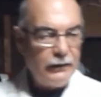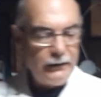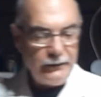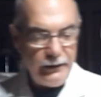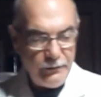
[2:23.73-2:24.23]
The
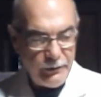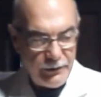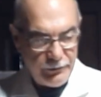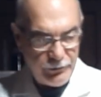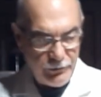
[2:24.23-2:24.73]
idea
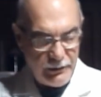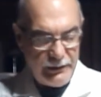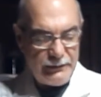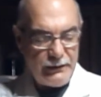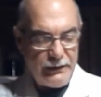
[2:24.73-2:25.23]
when you're doing
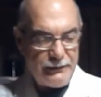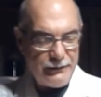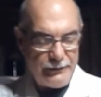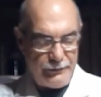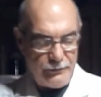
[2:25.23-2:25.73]
these cuts
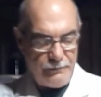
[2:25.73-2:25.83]
is,